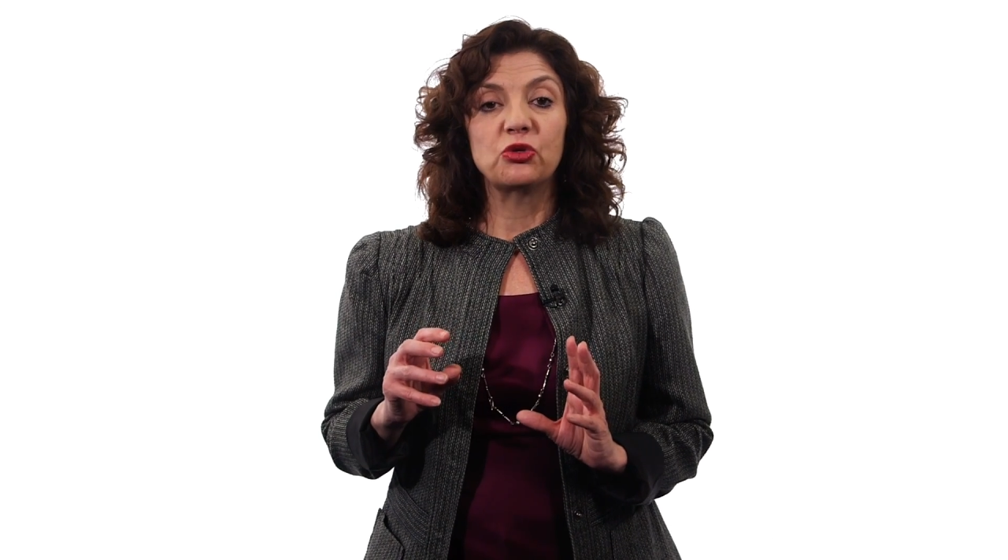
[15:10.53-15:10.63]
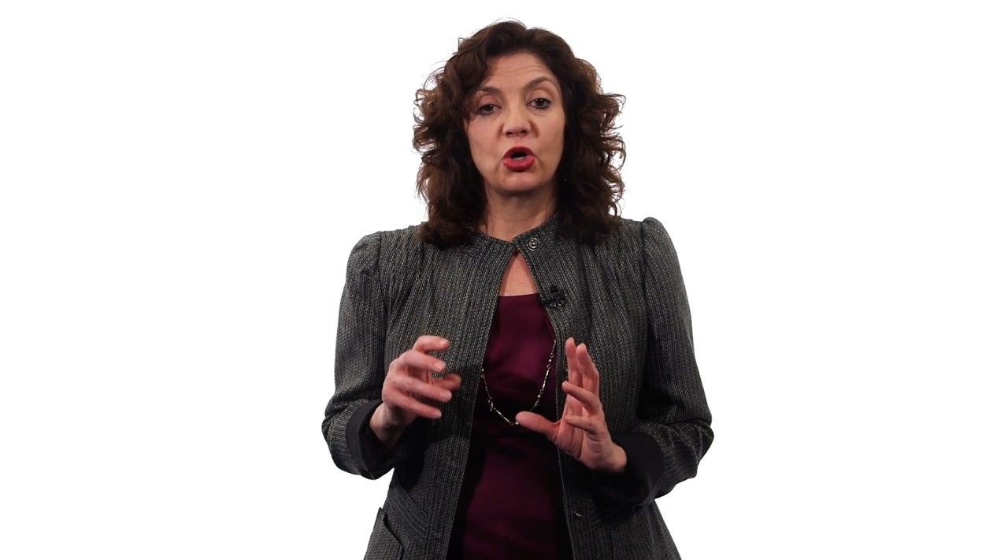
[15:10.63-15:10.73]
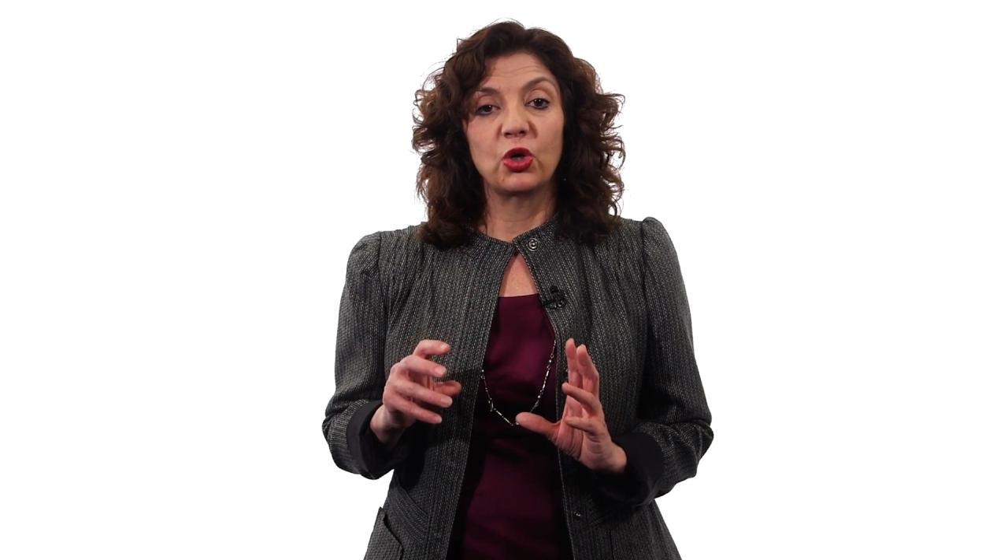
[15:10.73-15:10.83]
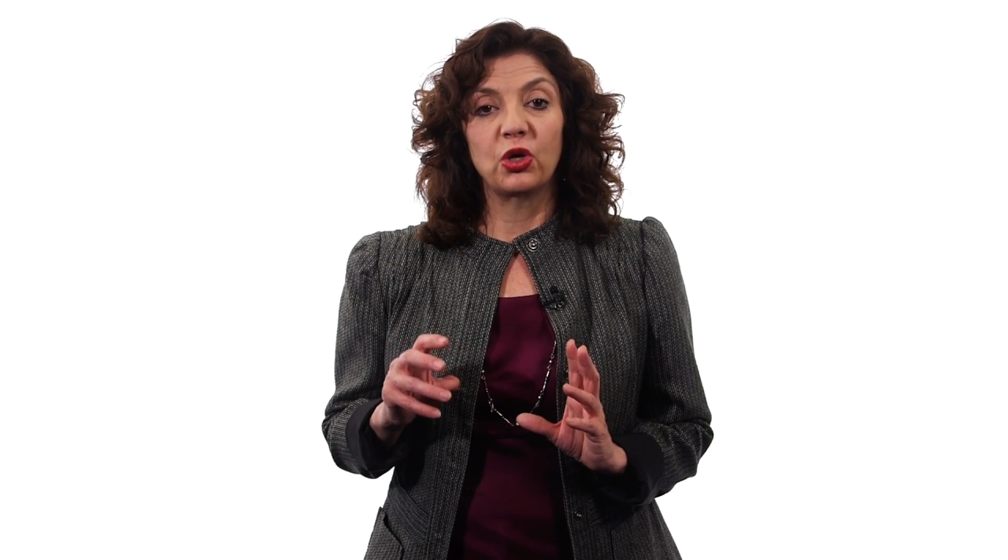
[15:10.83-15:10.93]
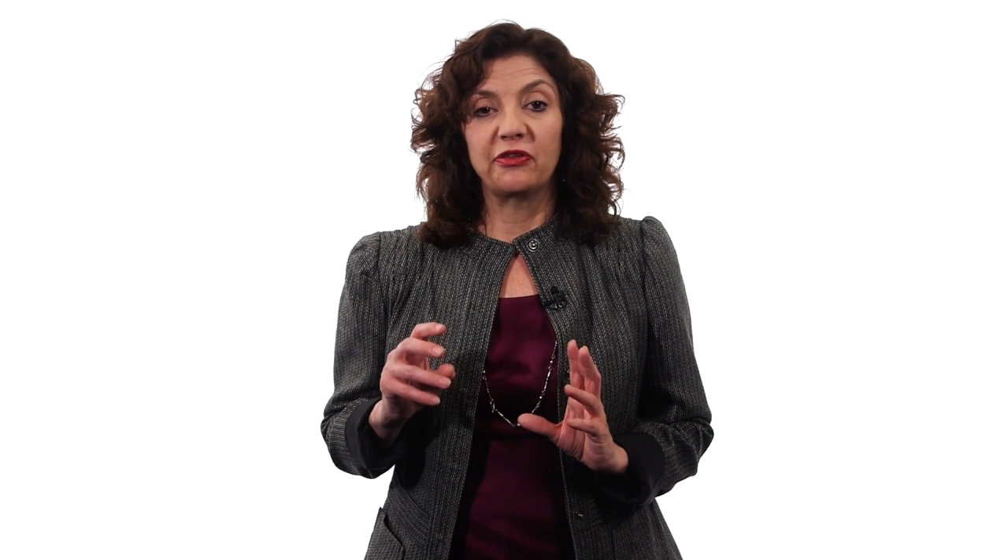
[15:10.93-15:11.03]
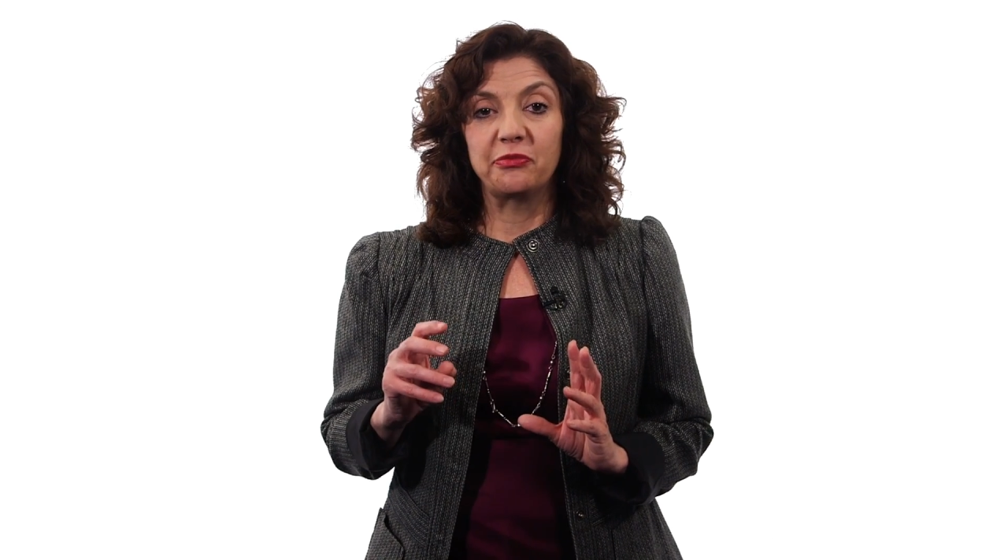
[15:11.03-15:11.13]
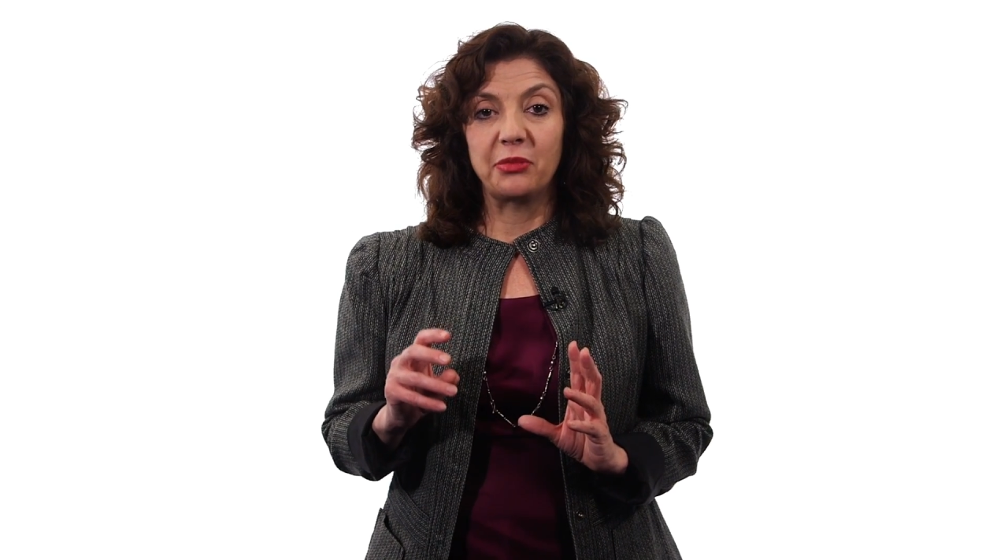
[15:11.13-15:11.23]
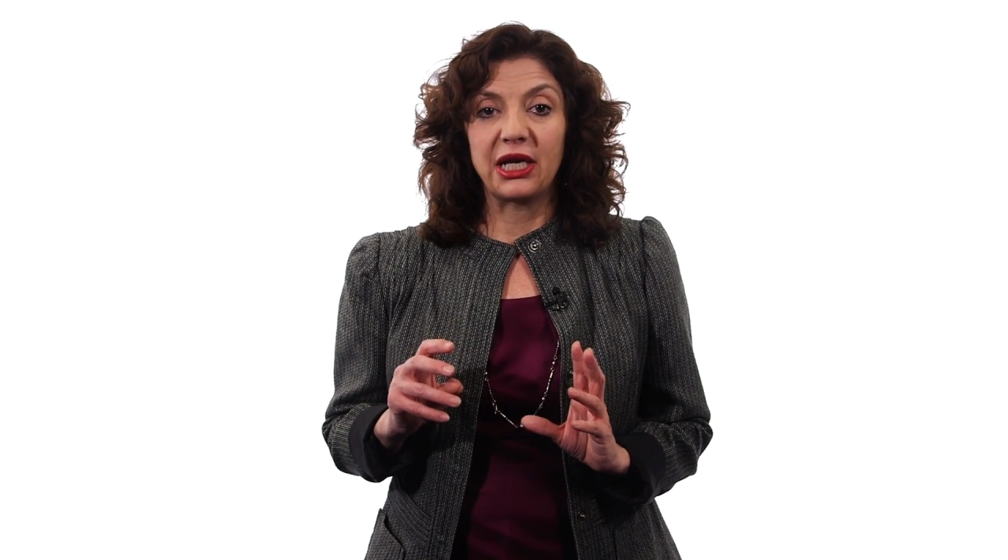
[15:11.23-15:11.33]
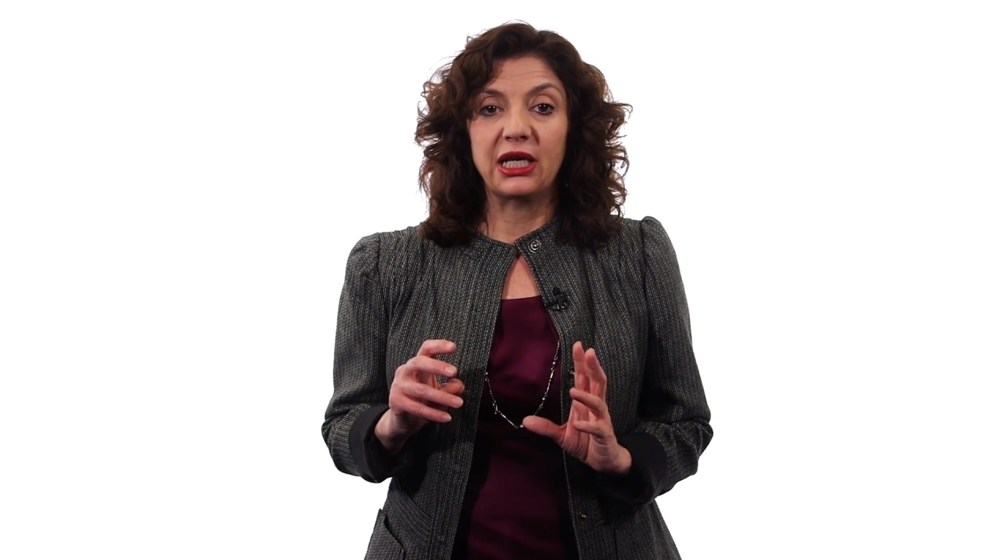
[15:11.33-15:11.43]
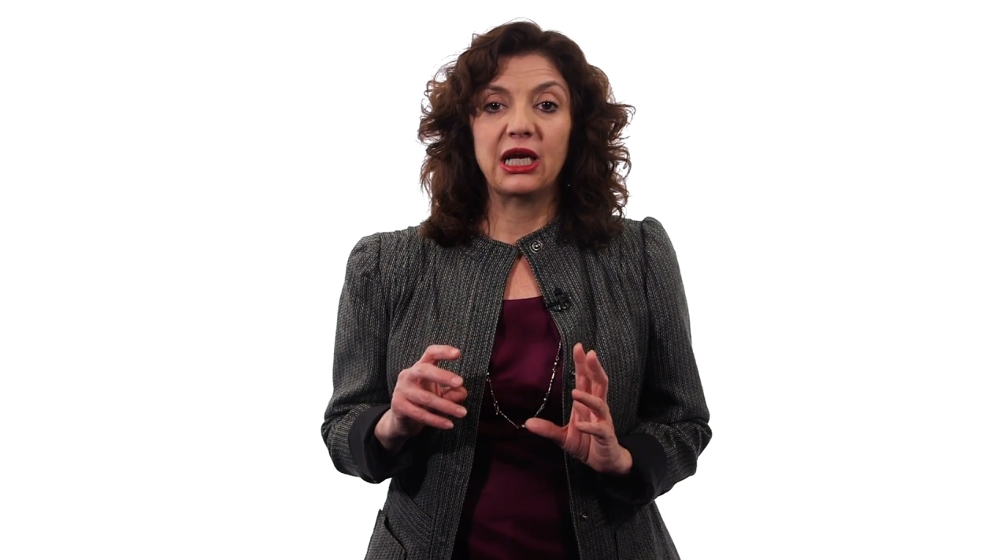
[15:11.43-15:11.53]
role of
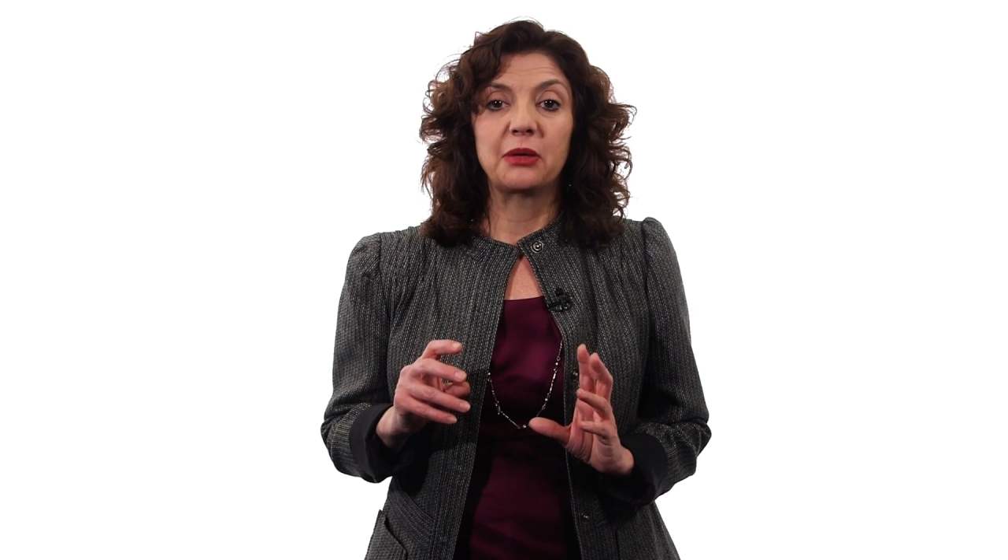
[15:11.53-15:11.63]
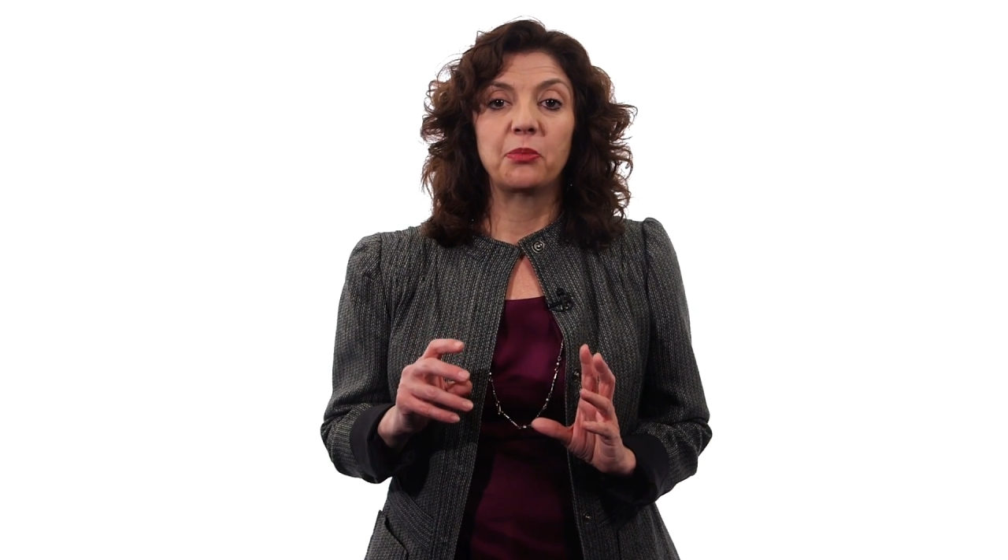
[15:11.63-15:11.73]
money and